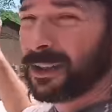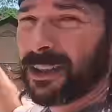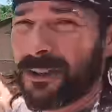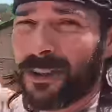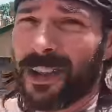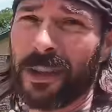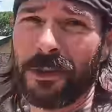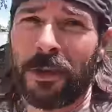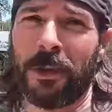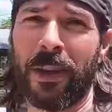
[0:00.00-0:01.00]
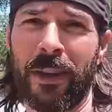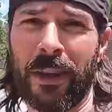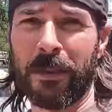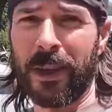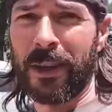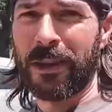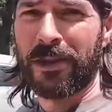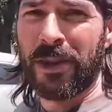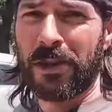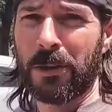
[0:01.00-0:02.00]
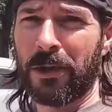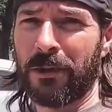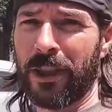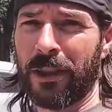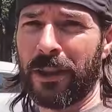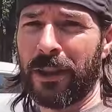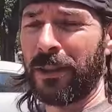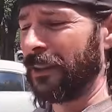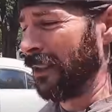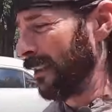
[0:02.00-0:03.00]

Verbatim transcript: on everything else going on because this one over here